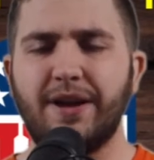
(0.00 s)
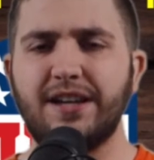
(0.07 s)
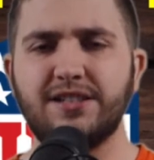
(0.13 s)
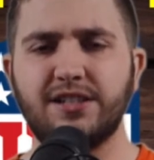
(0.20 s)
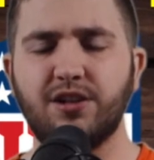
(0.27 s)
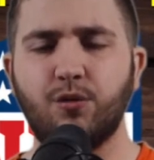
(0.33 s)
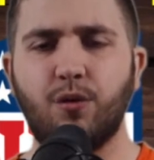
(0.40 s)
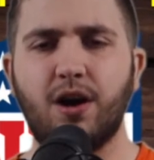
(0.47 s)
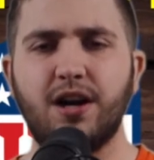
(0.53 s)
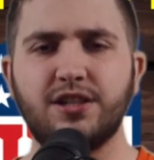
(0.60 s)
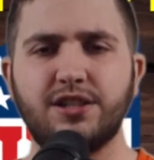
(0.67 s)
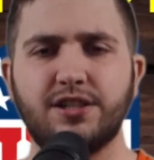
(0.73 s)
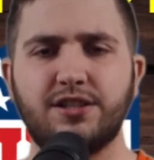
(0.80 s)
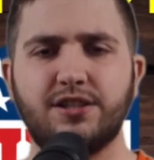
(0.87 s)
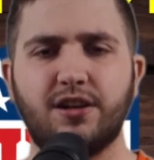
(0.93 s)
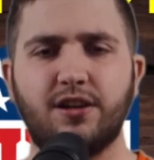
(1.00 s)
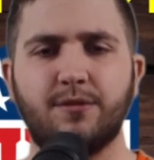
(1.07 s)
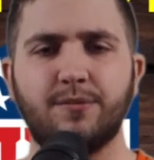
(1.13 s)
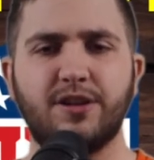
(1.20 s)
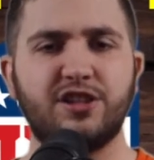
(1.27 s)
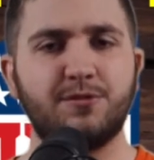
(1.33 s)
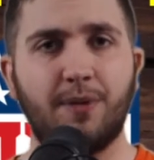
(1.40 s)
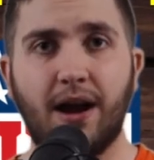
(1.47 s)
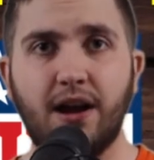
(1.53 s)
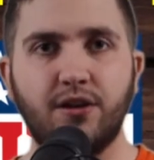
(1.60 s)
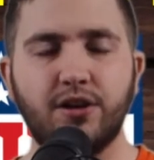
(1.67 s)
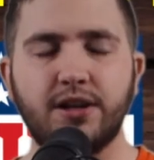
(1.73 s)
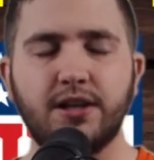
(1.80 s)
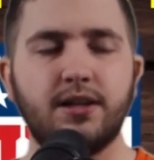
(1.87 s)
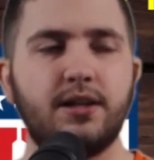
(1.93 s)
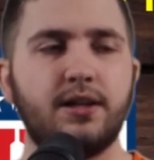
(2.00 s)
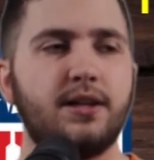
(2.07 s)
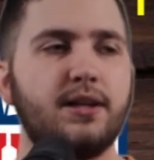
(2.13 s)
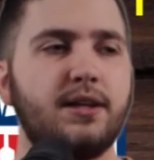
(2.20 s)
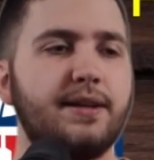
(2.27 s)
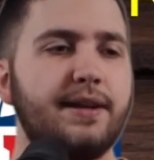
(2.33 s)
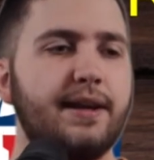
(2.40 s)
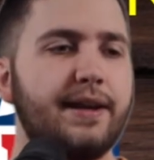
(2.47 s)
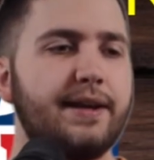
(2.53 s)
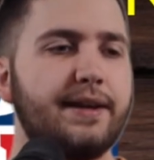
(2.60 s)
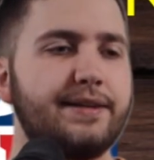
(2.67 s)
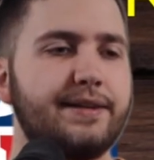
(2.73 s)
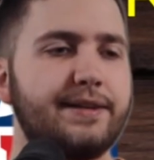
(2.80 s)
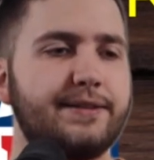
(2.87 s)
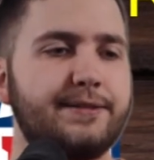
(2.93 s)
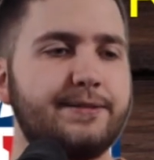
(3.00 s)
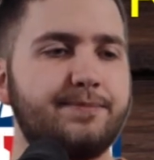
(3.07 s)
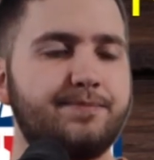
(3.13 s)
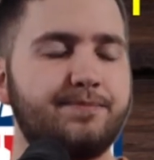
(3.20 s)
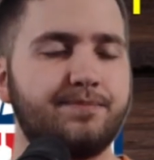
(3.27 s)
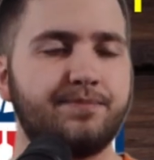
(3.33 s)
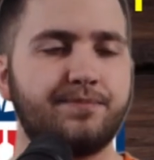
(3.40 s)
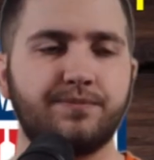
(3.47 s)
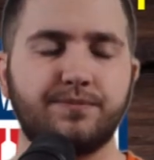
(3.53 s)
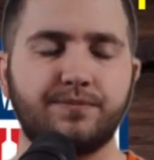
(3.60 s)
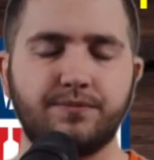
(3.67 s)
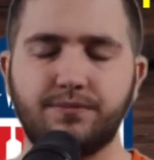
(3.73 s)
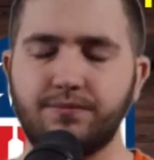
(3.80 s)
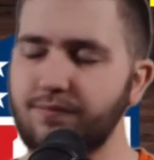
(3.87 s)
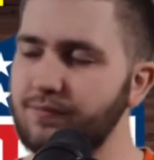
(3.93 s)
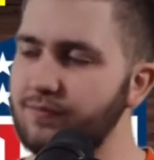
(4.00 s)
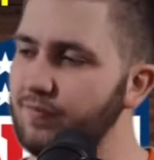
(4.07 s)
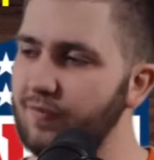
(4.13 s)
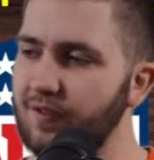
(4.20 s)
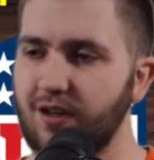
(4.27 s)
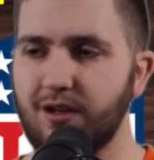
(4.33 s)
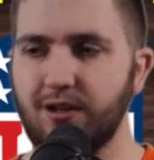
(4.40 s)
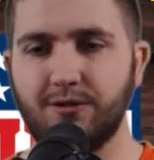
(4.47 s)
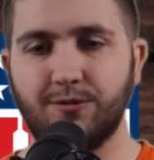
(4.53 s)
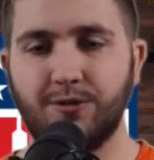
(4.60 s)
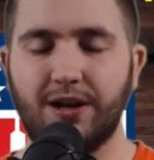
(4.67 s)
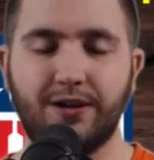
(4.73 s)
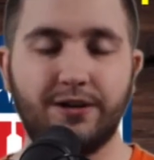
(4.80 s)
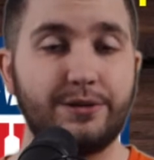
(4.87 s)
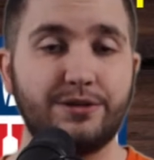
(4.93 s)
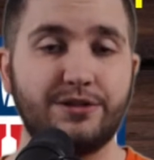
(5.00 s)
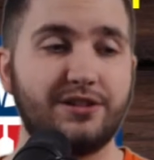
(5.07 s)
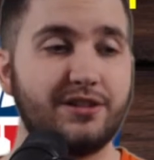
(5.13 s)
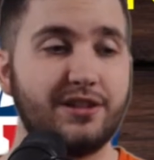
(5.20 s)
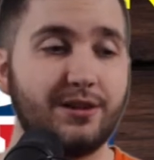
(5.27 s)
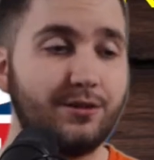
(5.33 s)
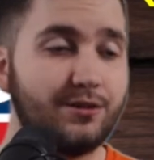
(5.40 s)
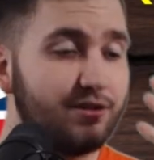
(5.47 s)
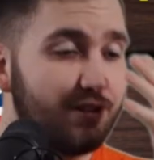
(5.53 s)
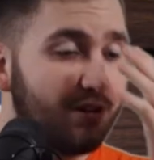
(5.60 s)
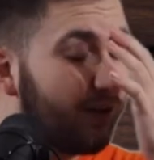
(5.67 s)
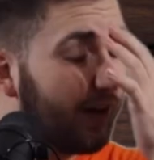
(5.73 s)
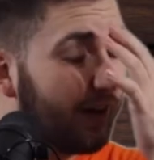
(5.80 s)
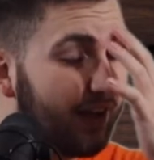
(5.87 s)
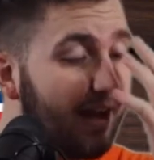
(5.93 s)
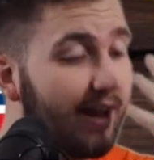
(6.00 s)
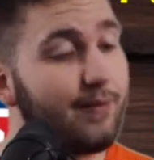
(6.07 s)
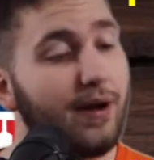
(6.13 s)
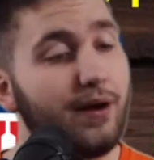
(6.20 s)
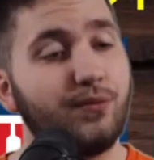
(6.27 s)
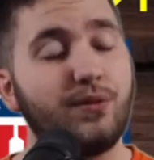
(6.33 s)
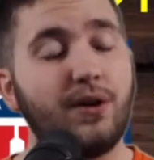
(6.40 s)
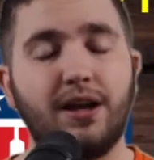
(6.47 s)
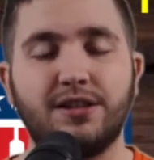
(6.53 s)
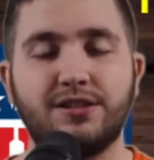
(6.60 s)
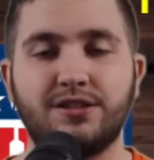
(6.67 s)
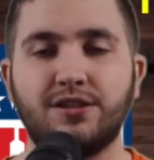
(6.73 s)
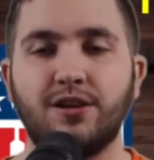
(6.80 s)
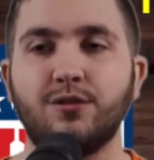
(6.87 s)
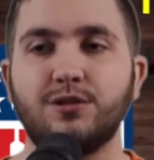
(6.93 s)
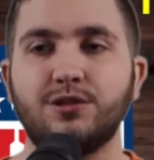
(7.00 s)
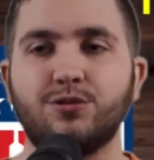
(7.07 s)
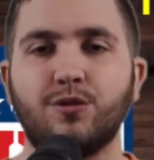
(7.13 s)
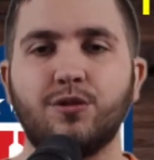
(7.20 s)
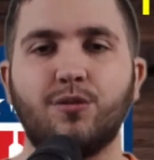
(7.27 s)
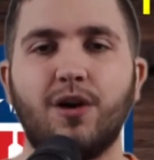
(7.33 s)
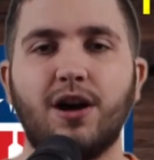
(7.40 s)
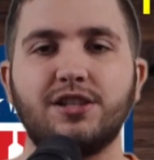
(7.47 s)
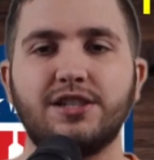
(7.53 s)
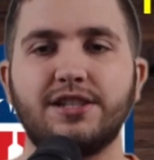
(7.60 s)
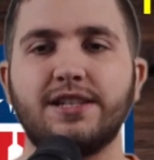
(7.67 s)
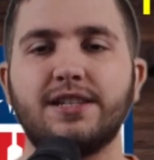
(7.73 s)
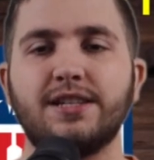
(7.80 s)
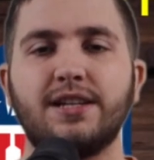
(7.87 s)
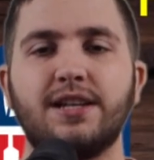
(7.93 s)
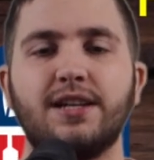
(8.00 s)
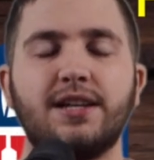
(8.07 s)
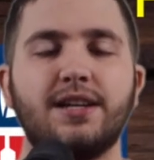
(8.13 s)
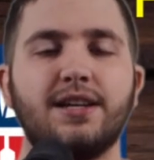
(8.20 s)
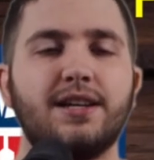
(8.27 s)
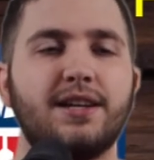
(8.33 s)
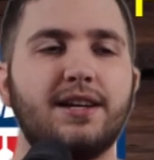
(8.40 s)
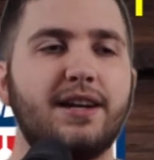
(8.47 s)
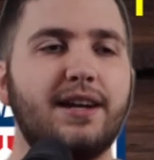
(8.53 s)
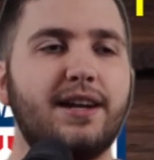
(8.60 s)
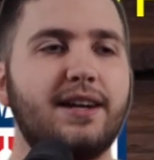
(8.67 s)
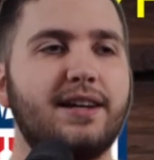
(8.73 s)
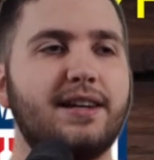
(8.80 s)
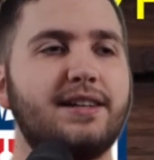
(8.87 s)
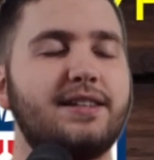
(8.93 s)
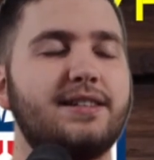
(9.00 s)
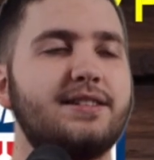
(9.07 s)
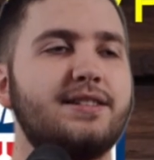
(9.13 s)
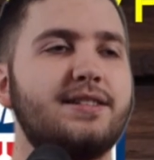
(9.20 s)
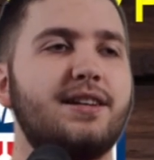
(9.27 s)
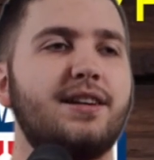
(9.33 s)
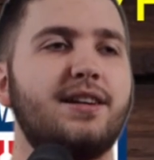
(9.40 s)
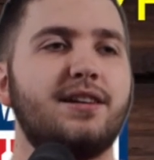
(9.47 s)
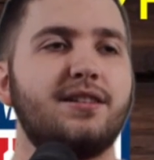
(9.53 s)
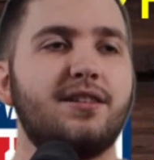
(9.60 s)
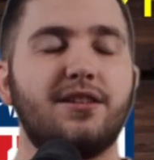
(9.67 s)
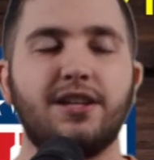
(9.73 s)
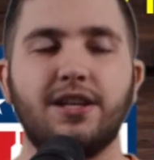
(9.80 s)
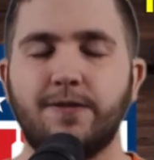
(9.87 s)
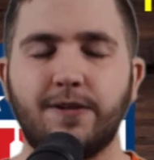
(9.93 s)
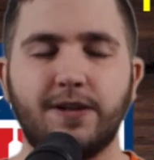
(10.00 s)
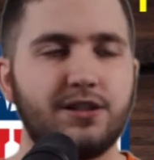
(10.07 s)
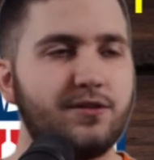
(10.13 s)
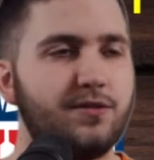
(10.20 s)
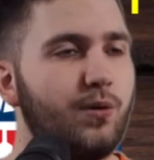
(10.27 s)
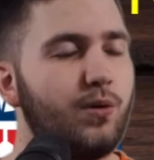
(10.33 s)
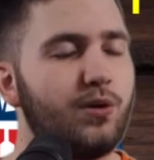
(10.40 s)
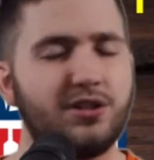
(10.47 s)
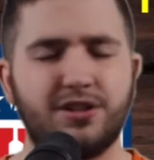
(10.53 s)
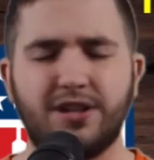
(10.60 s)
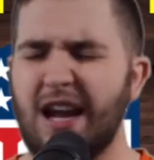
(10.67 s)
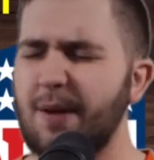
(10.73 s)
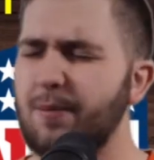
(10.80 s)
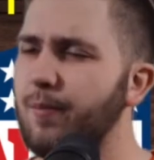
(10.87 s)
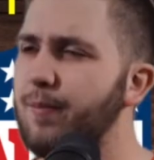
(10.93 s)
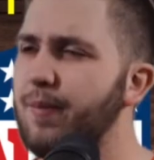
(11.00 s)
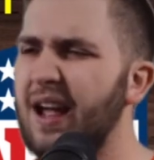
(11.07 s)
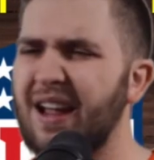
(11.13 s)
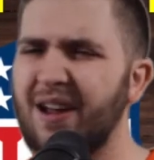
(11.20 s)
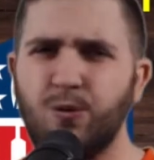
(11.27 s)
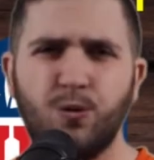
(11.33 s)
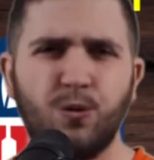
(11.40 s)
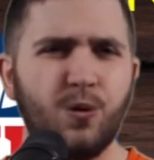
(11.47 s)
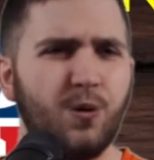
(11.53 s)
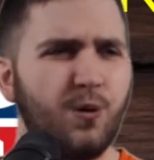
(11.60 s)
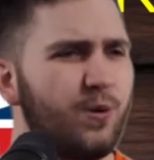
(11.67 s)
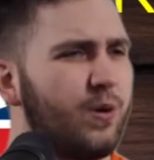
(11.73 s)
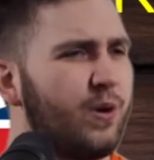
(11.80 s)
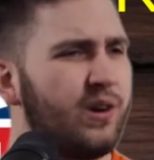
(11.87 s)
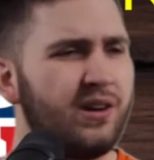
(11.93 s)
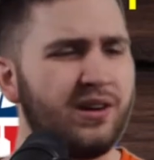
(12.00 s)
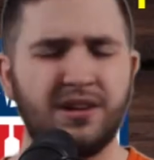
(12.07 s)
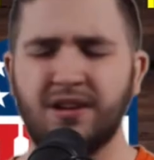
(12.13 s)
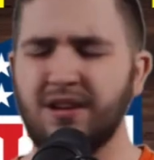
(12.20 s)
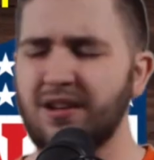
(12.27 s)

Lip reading: amazing to watch. It's inspiring, and wow, it was a great game. I so enjoyed watching it, and the defense for Tampa Bay, whew,